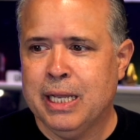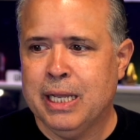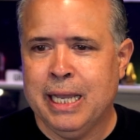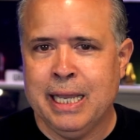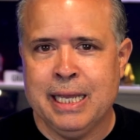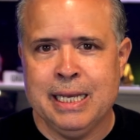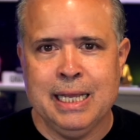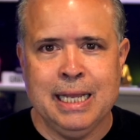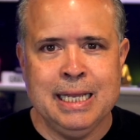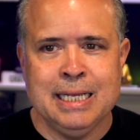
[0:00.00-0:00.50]

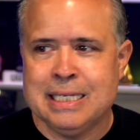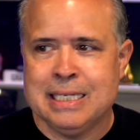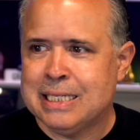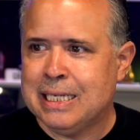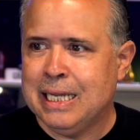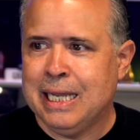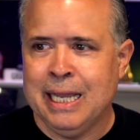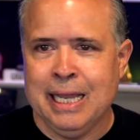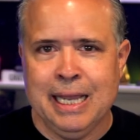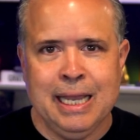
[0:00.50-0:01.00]
And
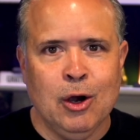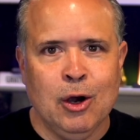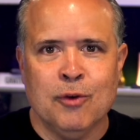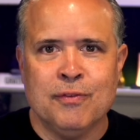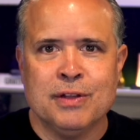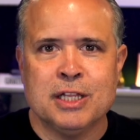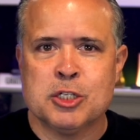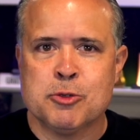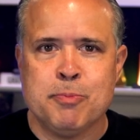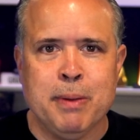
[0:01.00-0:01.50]

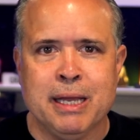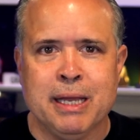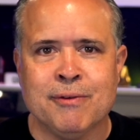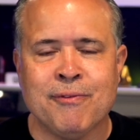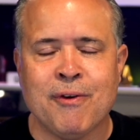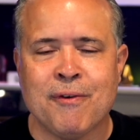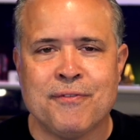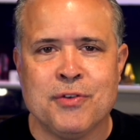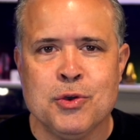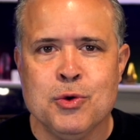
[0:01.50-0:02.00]
over the span of
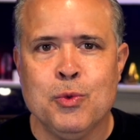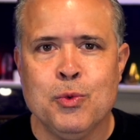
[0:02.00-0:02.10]
a few